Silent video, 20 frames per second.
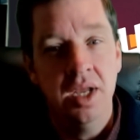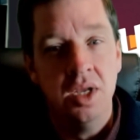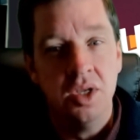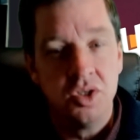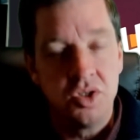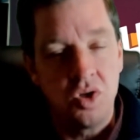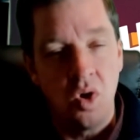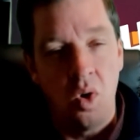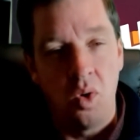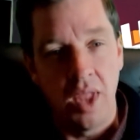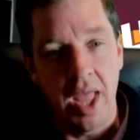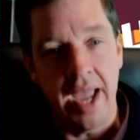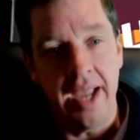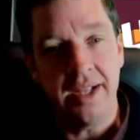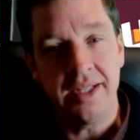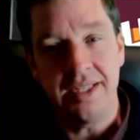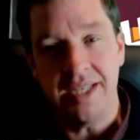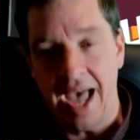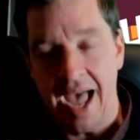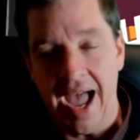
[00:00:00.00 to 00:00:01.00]
So
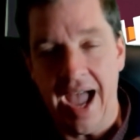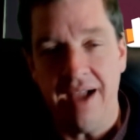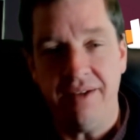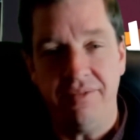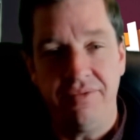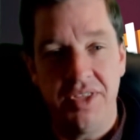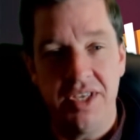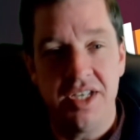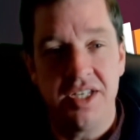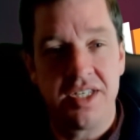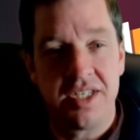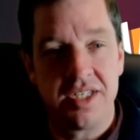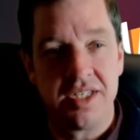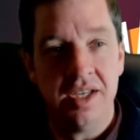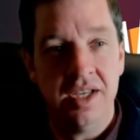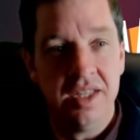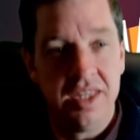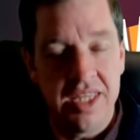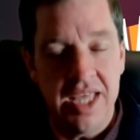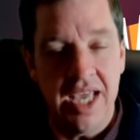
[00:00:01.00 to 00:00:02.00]
like to have this
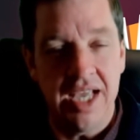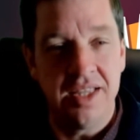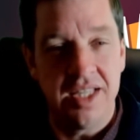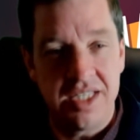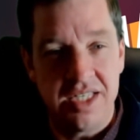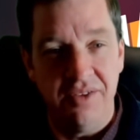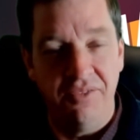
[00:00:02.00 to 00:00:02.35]
thing that's